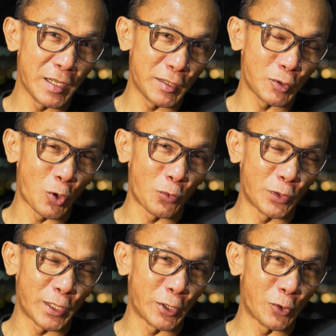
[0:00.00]
this
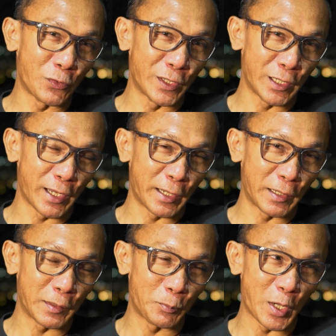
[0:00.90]
over and over
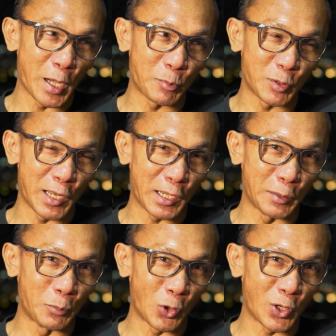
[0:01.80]
again, perhaps like a
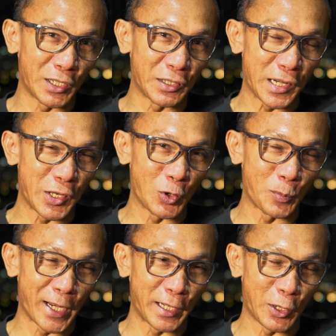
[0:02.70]
broken radio
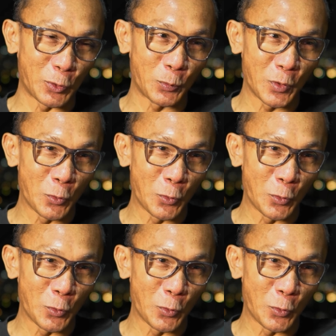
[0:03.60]
by now.